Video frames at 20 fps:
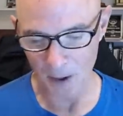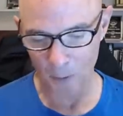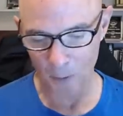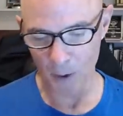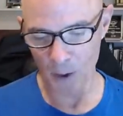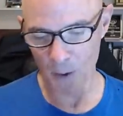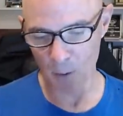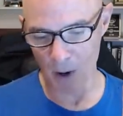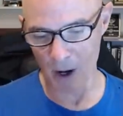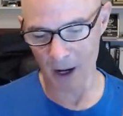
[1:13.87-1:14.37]

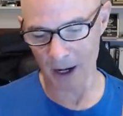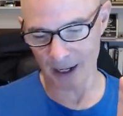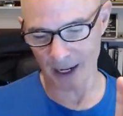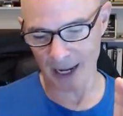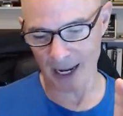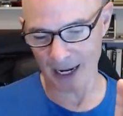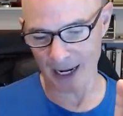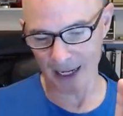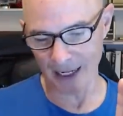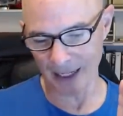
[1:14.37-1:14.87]
we want
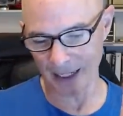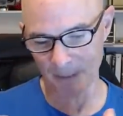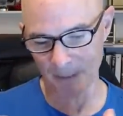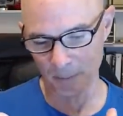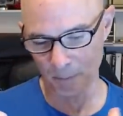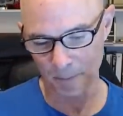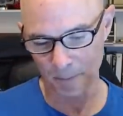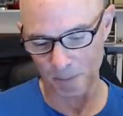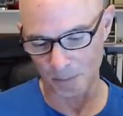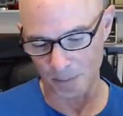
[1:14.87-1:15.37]
a
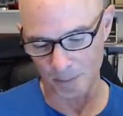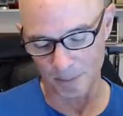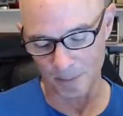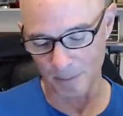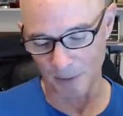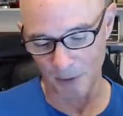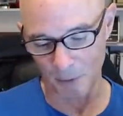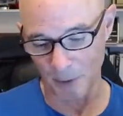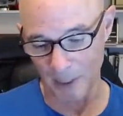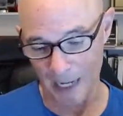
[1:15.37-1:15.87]

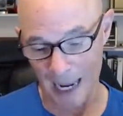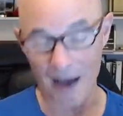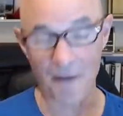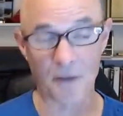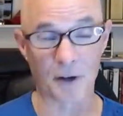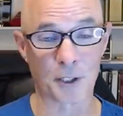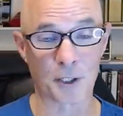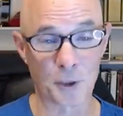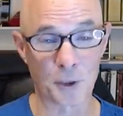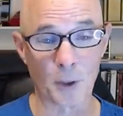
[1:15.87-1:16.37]
if we have
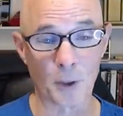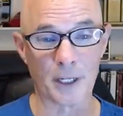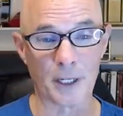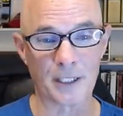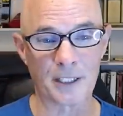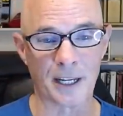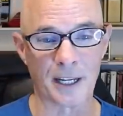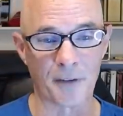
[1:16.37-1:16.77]
our choice,